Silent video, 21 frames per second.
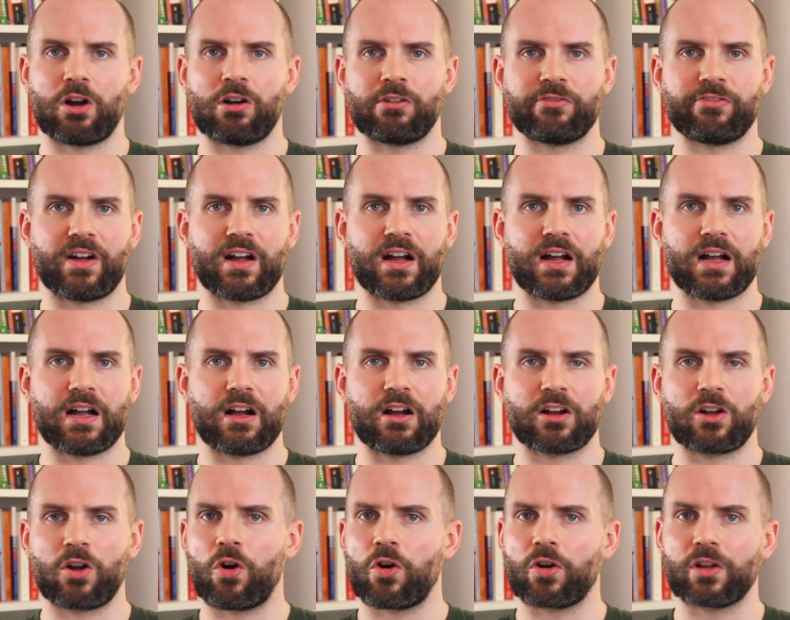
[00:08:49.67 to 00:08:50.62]
of a
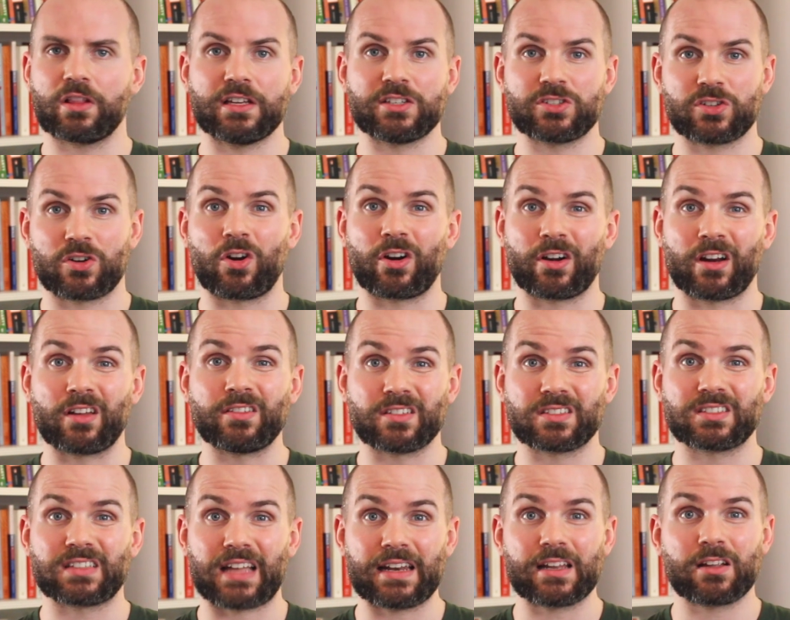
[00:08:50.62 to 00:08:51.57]
correlation or an
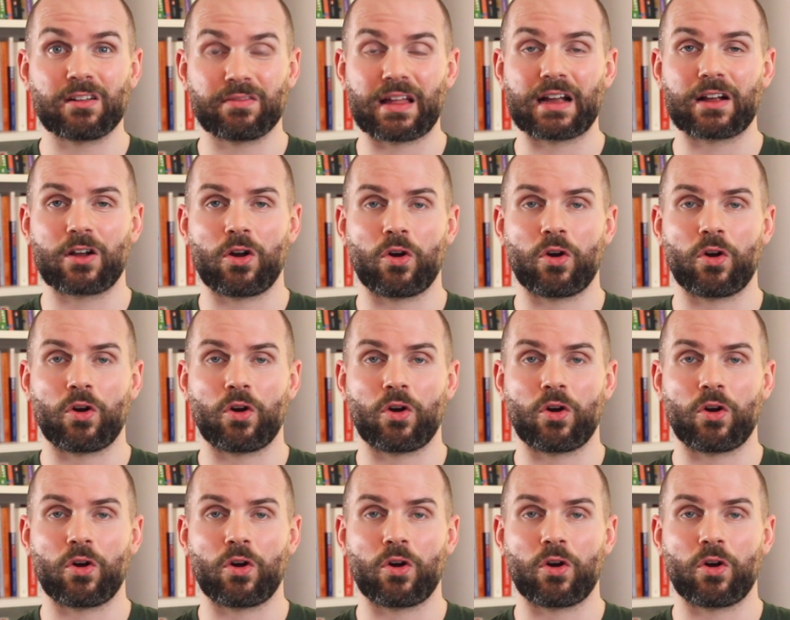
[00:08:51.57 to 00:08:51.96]
understanding of that